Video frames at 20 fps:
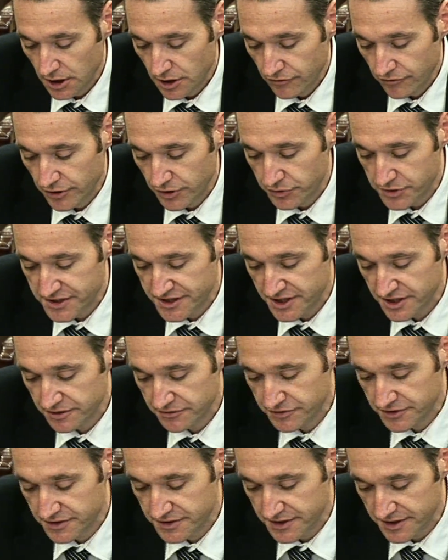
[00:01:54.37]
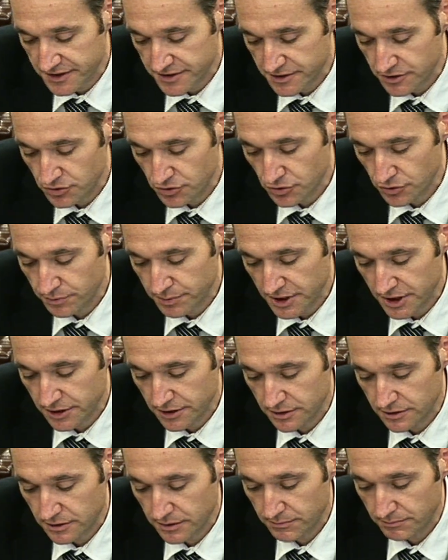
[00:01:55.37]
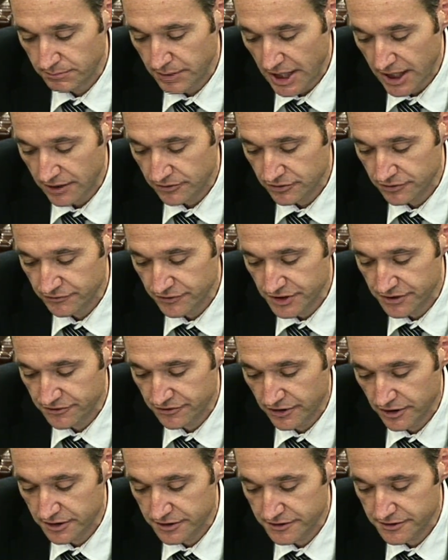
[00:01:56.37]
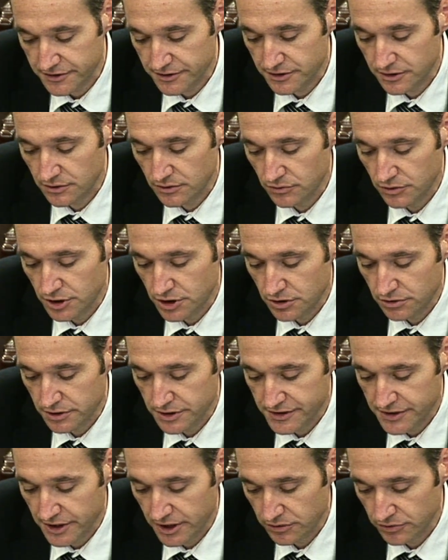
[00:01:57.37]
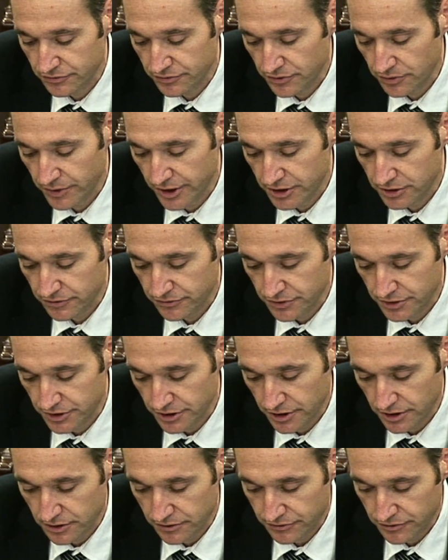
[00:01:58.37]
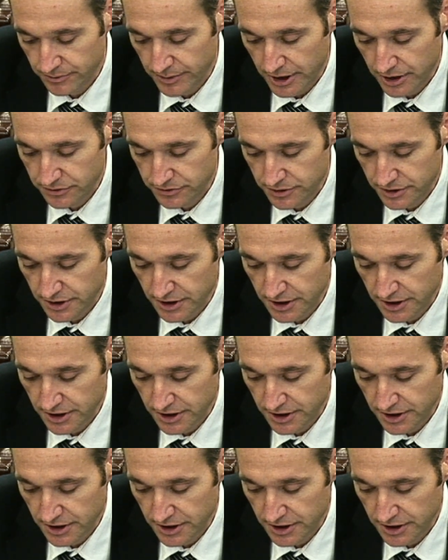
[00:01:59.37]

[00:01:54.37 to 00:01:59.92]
They received $62 billion back from these funds, which coincide with a rate of return of about